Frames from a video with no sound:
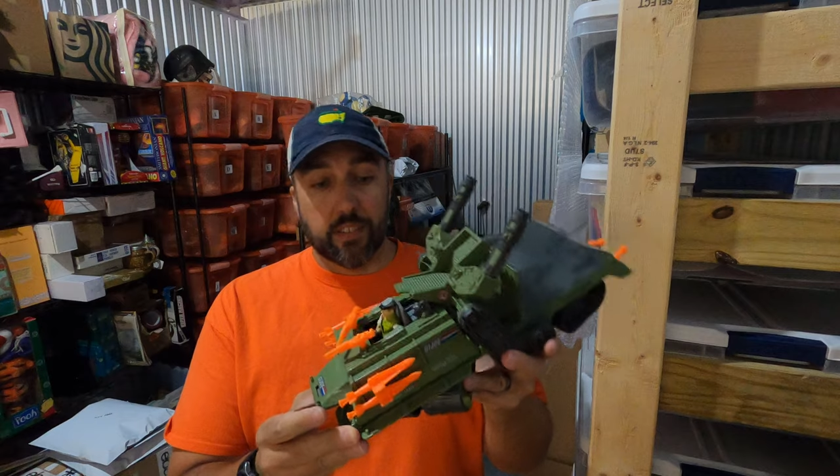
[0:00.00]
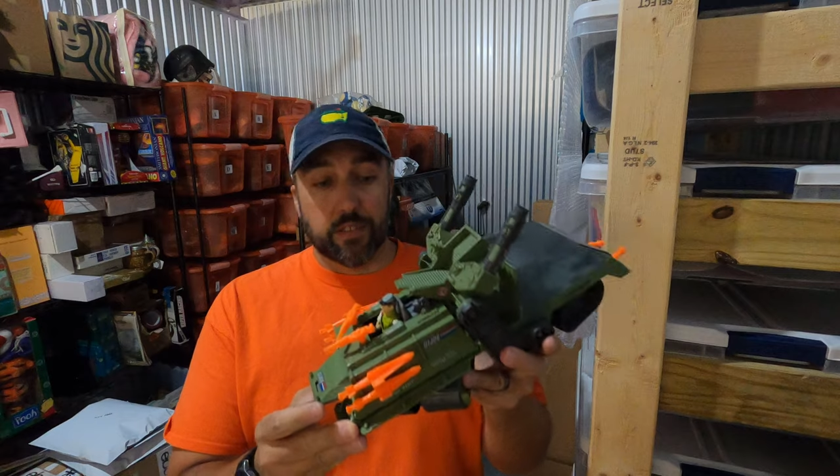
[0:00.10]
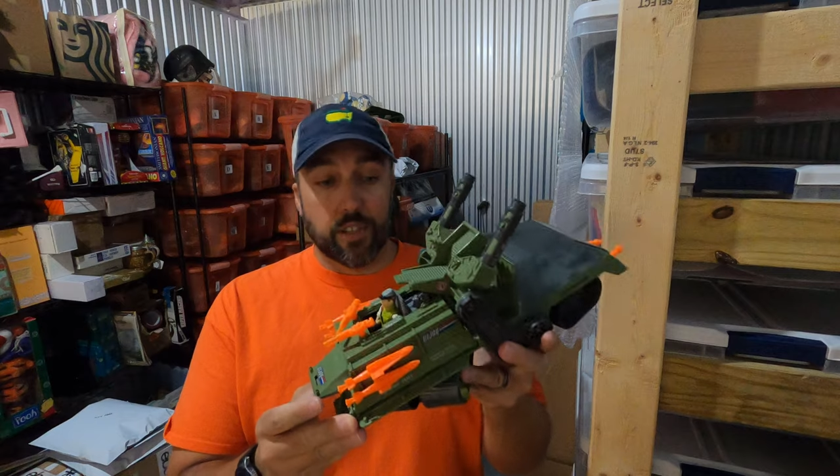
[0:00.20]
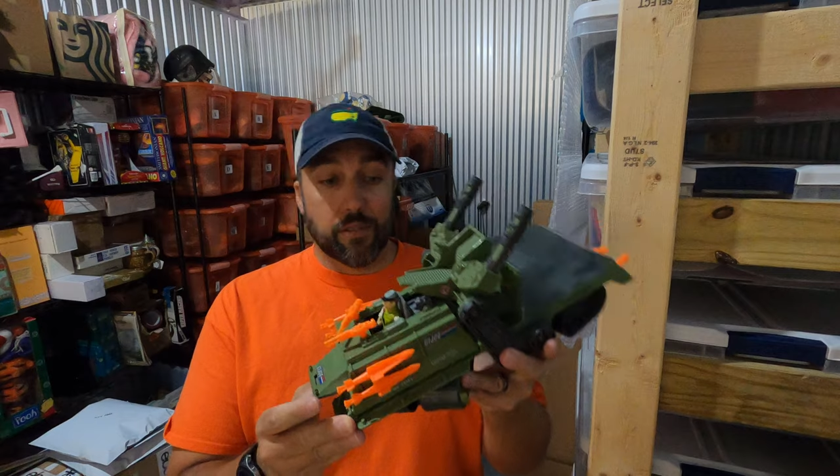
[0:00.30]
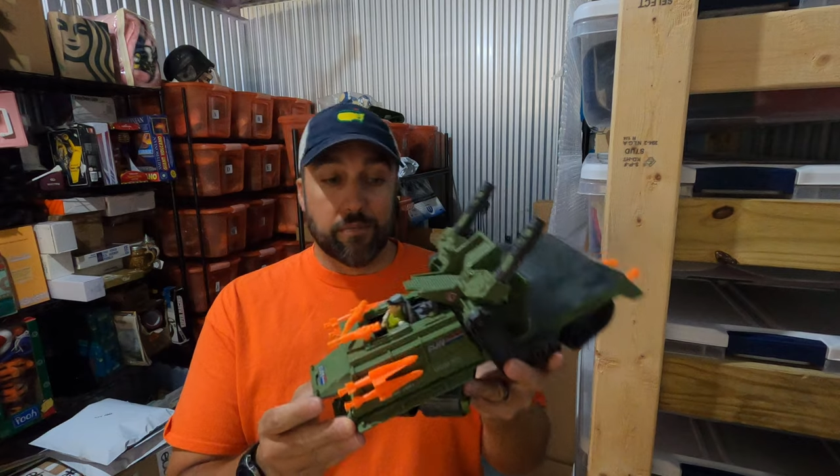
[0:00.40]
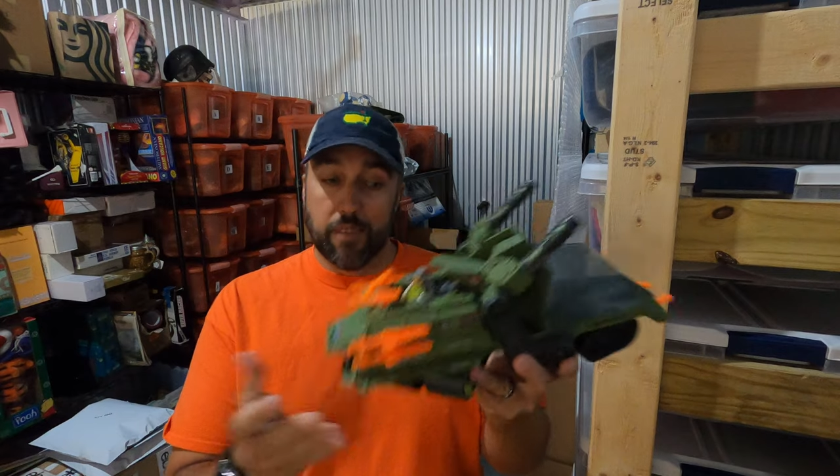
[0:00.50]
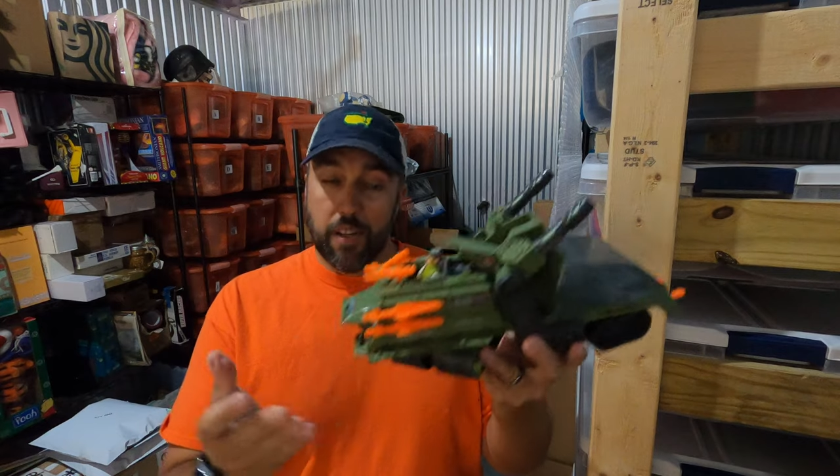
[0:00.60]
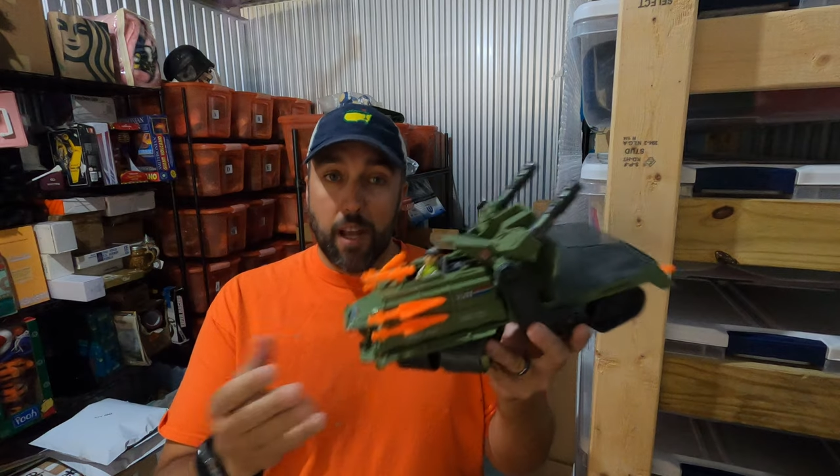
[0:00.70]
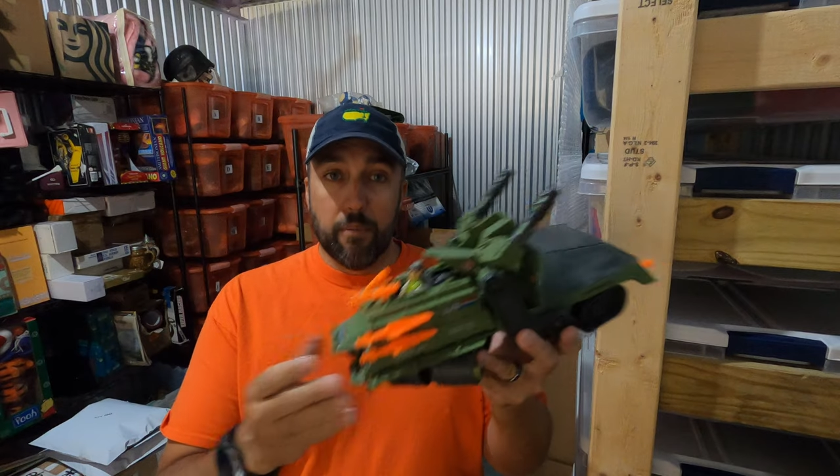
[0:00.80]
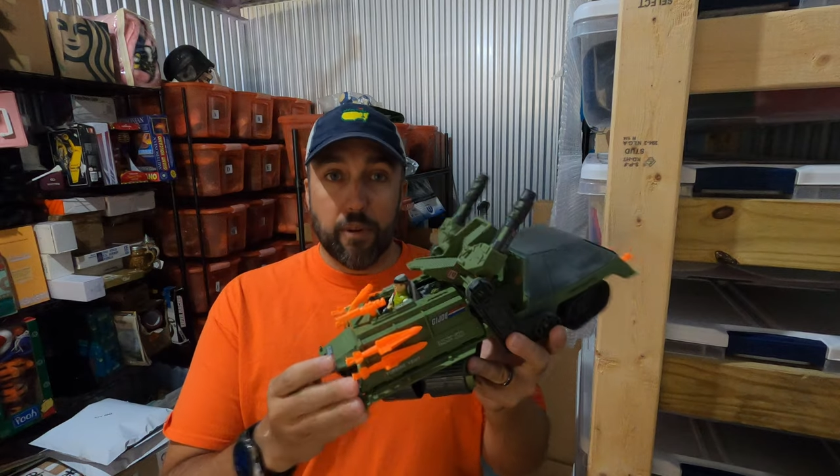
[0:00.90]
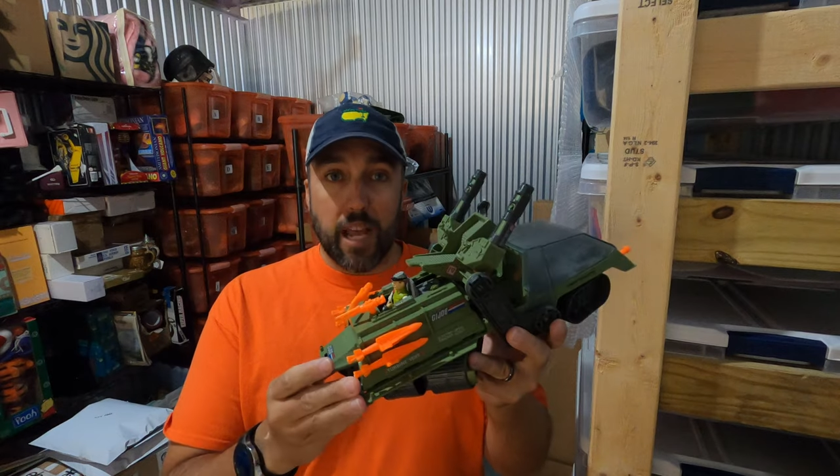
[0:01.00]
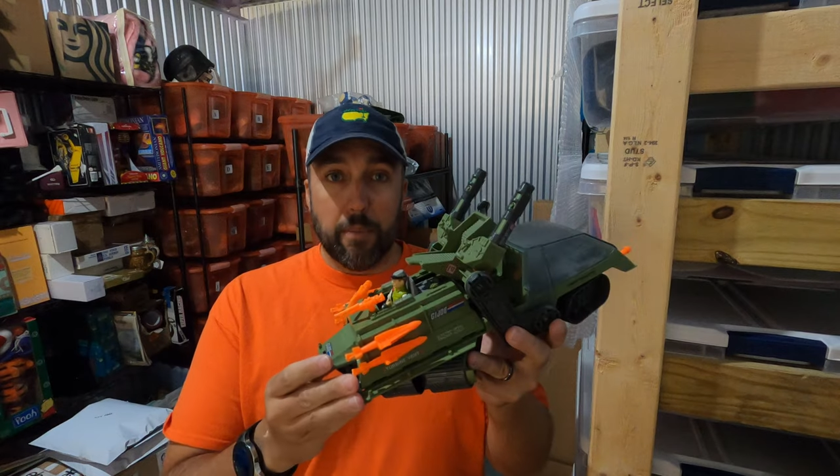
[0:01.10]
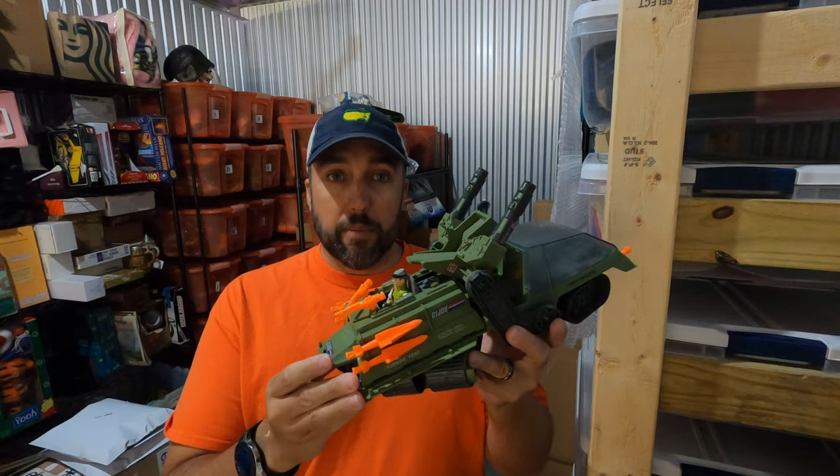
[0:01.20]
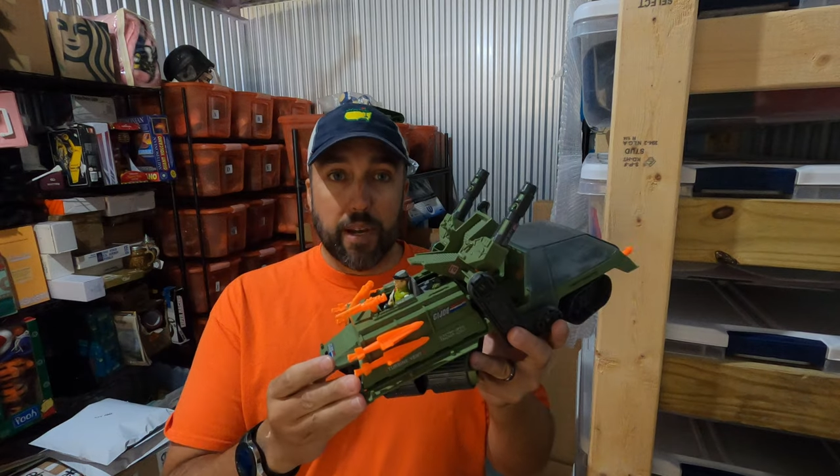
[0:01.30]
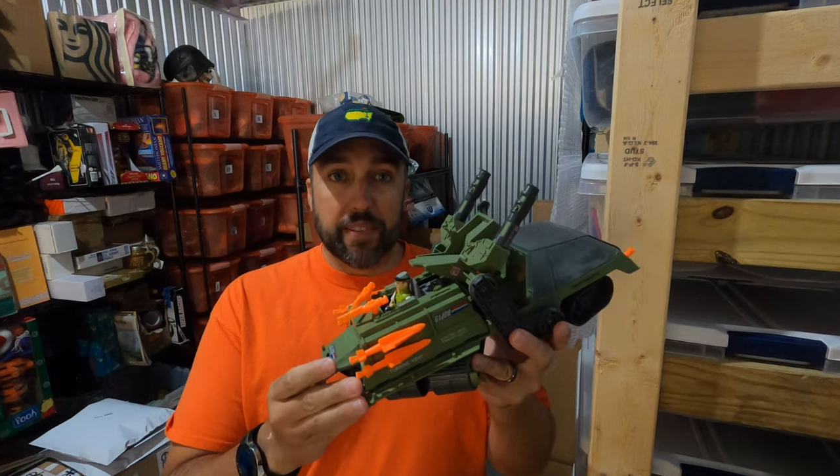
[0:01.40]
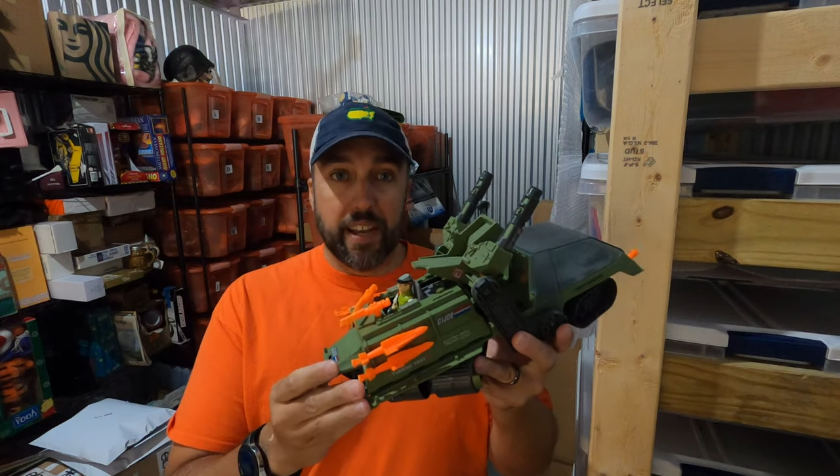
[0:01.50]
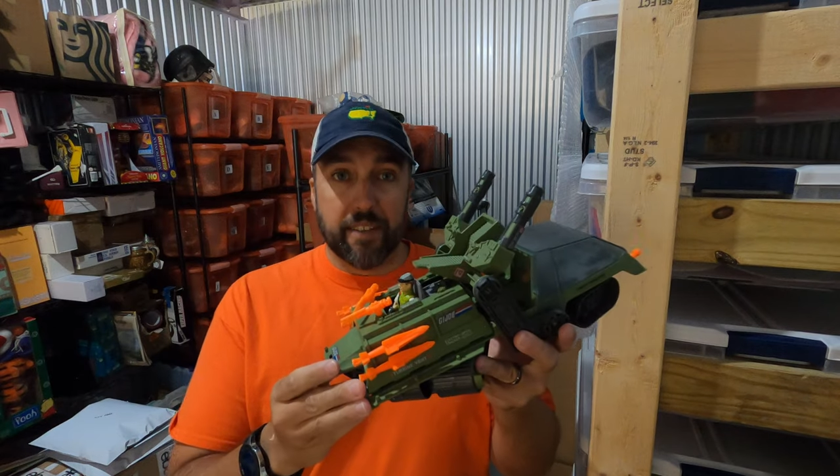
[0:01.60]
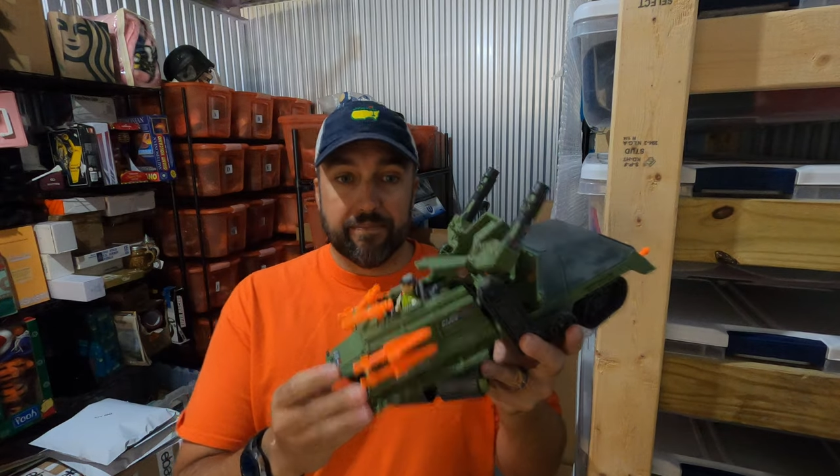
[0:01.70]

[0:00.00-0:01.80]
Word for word: so pretty happy about that